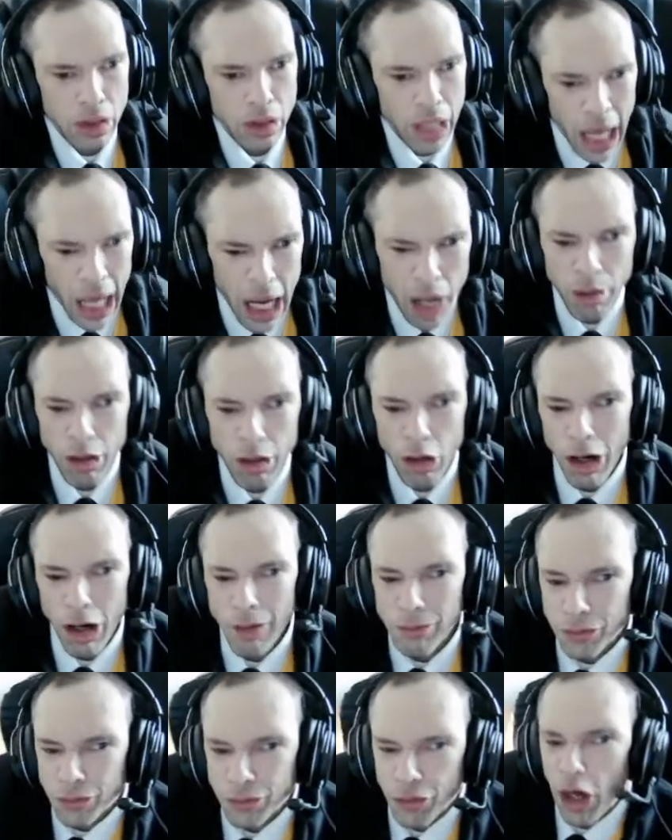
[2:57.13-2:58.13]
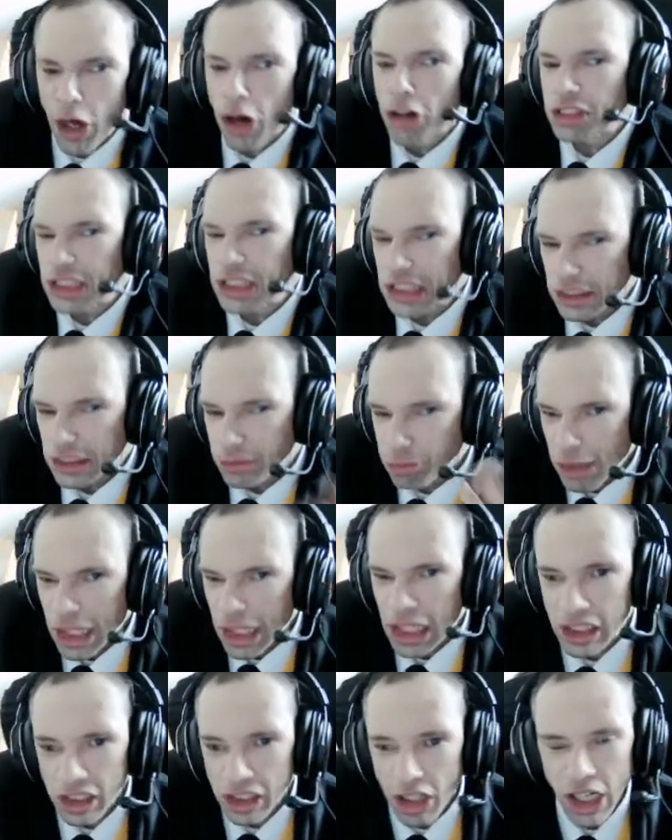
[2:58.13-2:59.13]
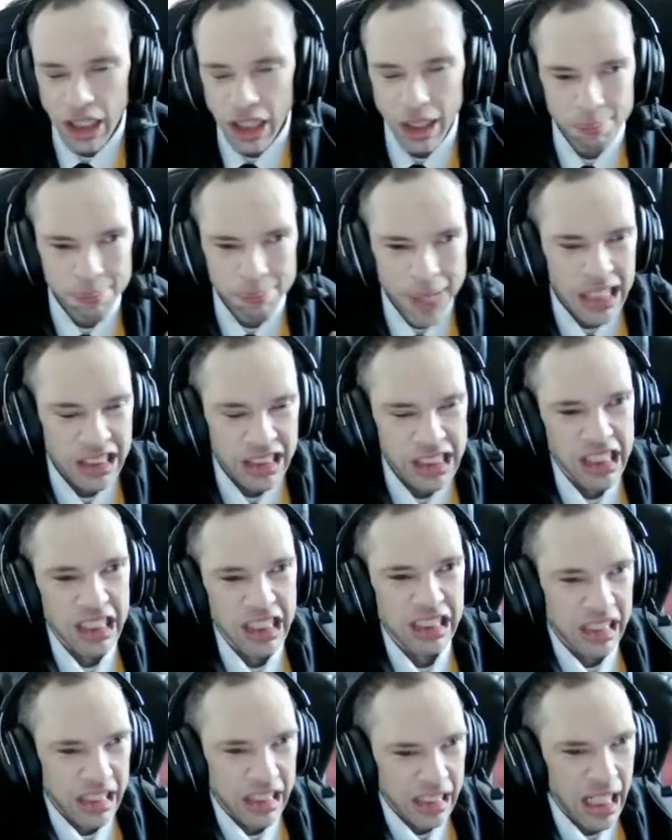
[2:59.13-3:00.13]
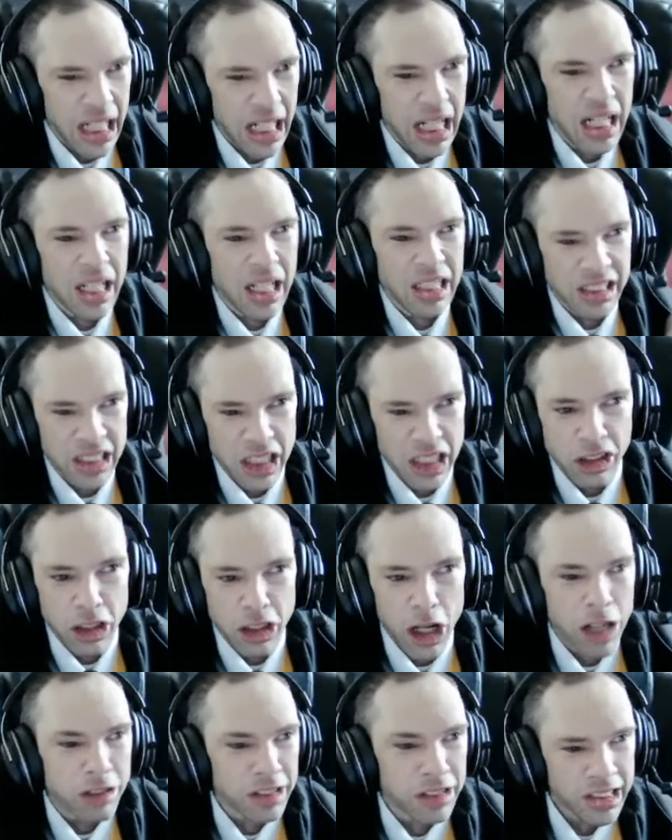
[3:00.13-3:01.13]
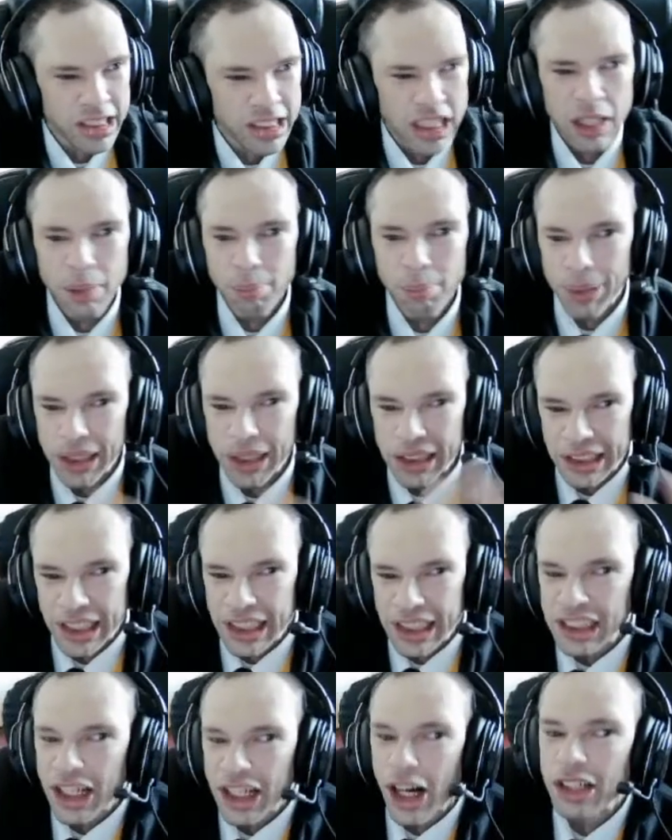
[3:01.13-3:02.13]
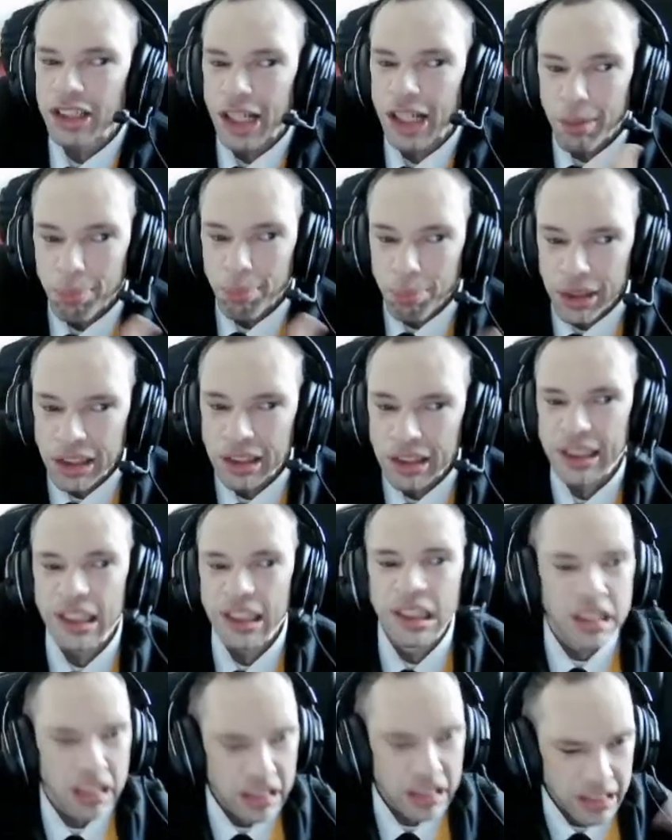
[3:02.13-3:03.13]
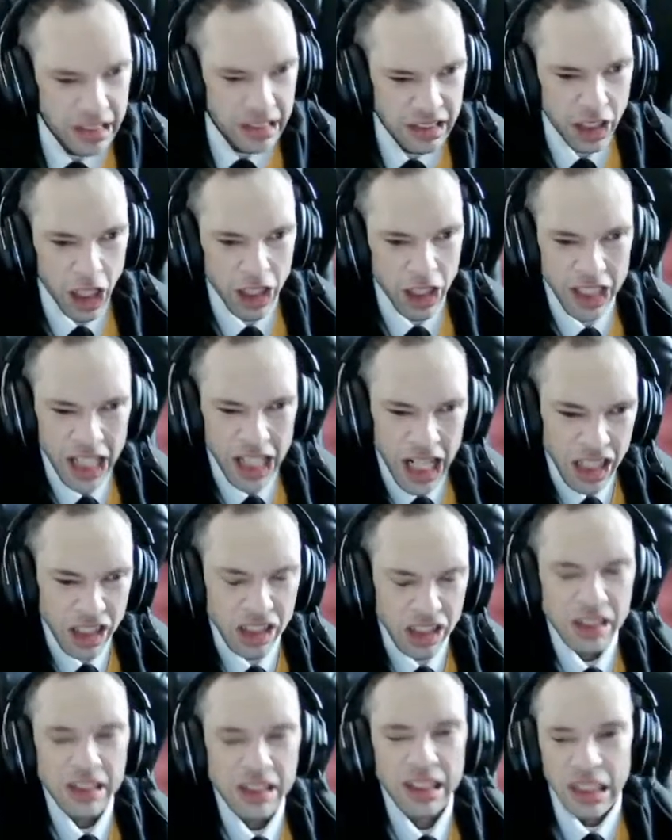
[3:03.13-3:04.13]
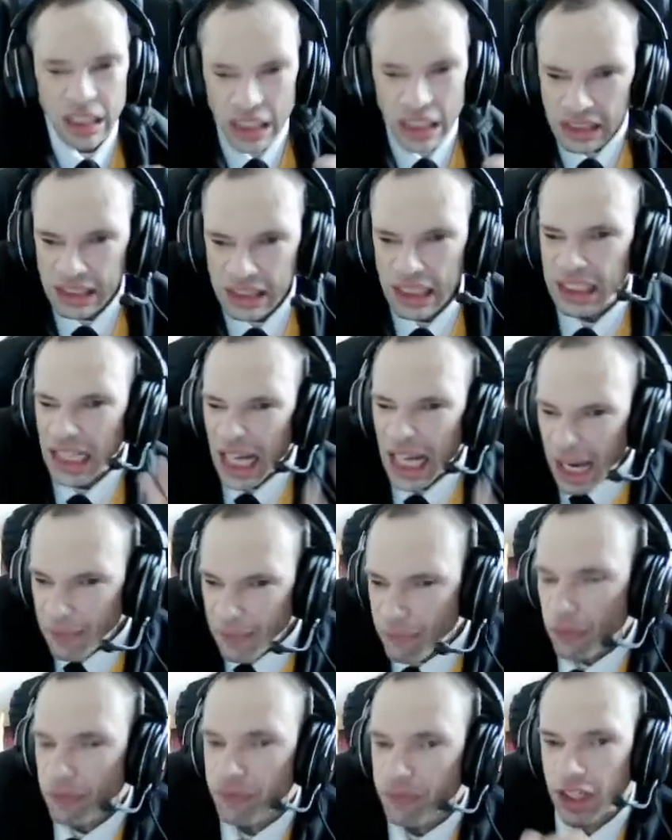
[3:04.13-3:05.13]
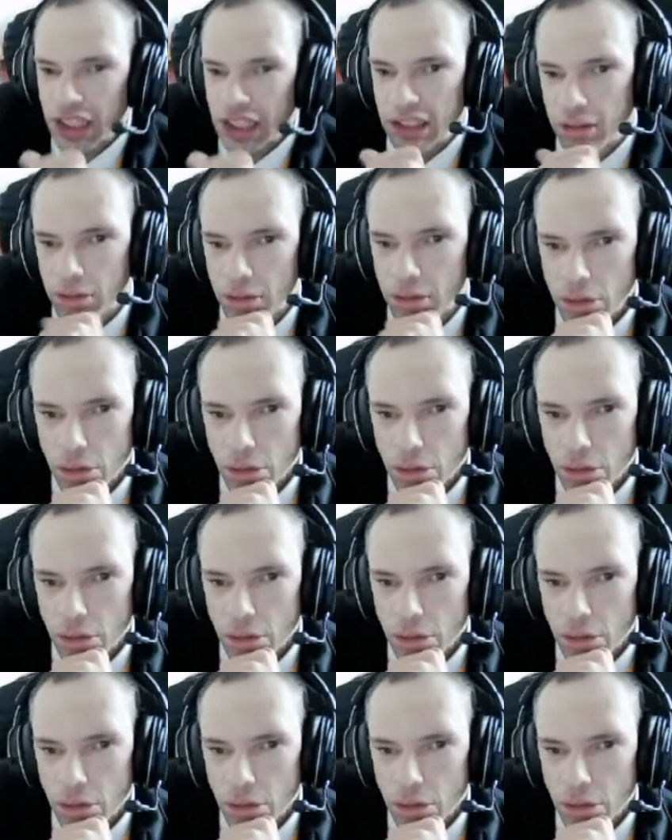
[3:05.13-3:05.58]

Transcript: how it unfolds is really like a magic in the air. And you can't see it, but it's in our numbers, it's in our letters, it's in everything.